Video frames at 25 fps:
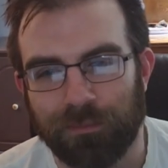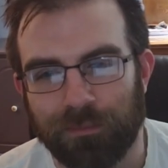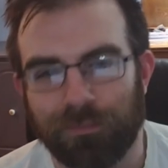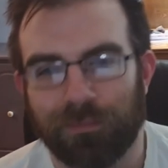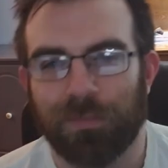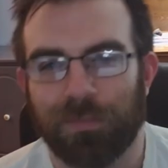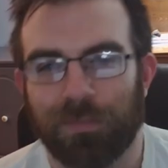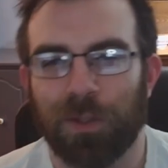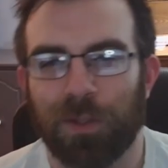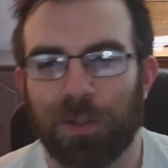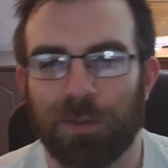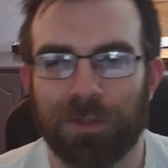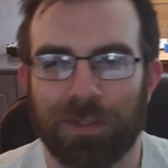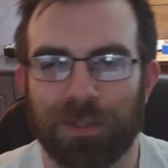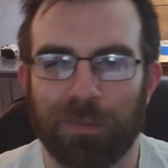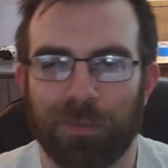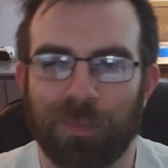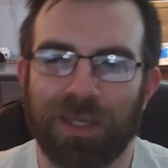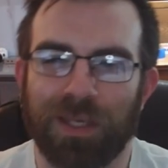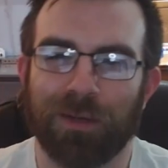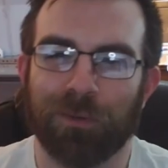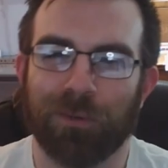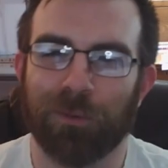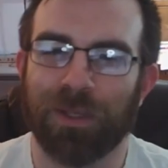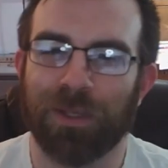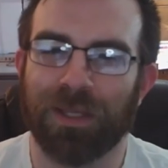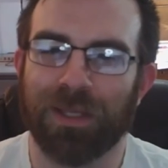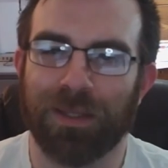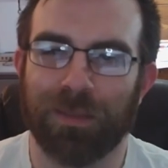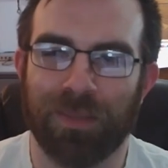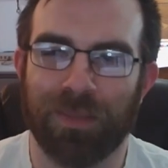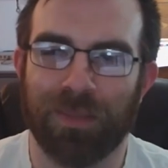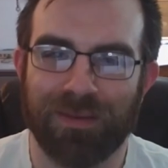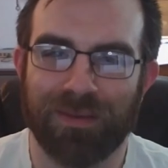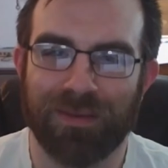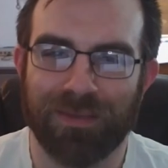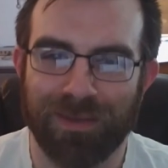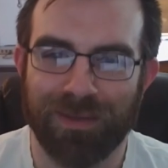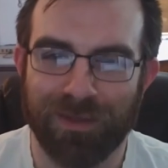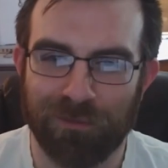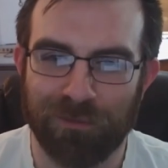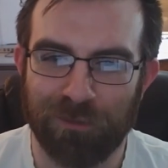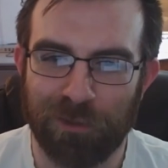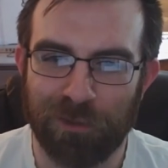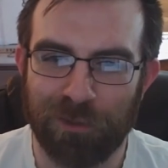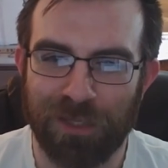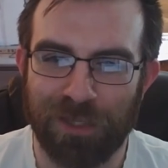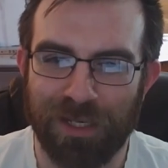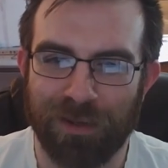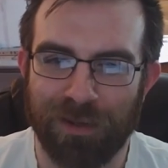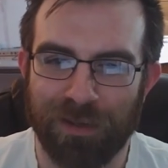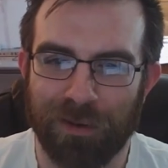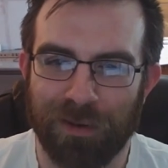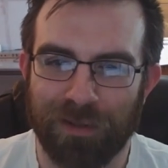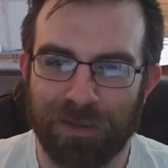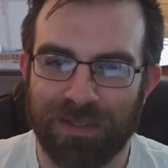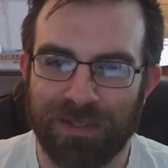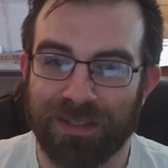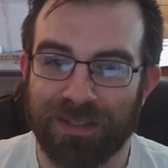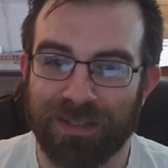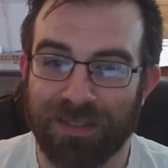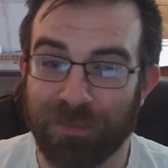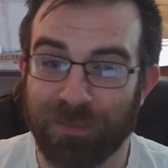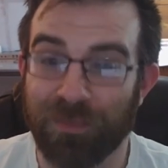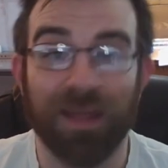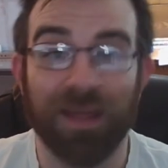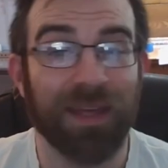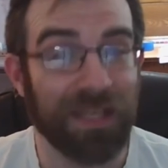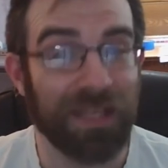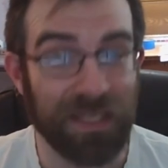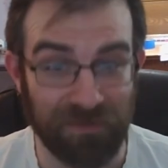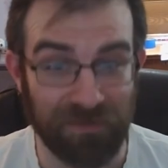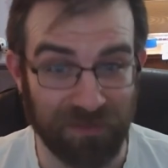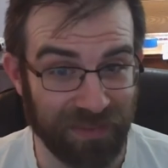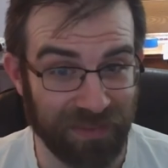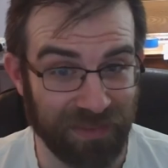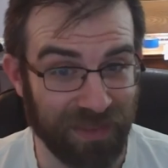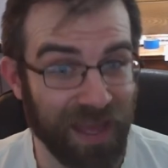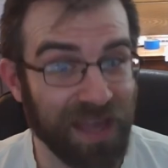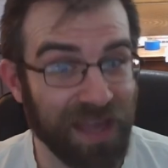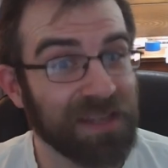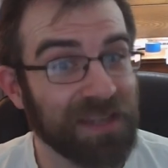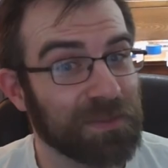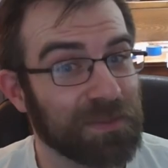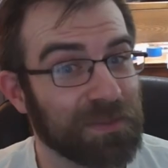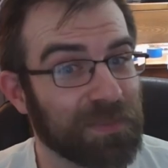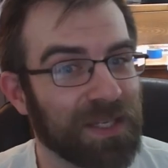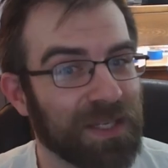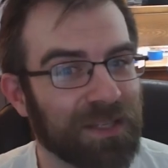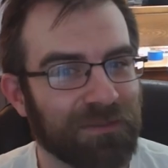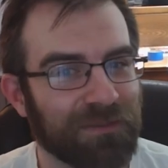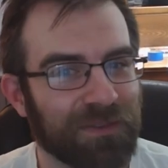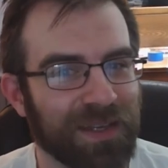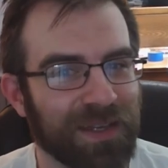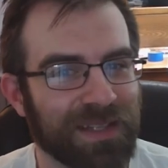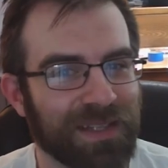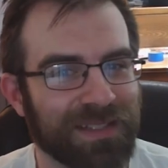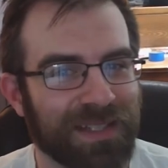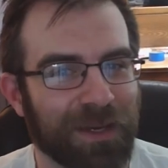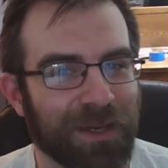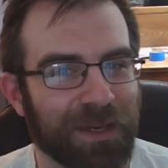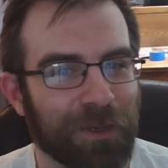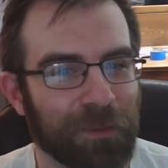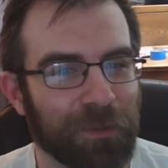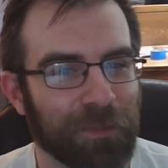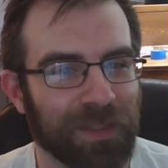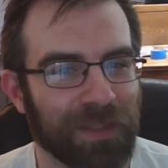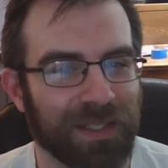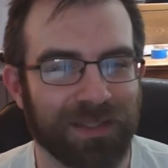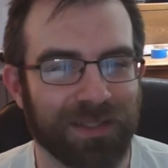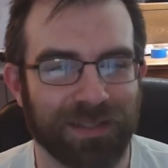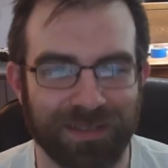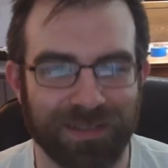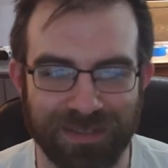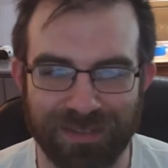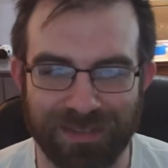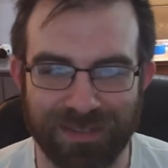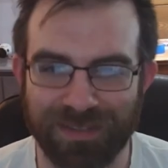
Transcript: used to be a really big thing for treating autism. Even that is being phased out because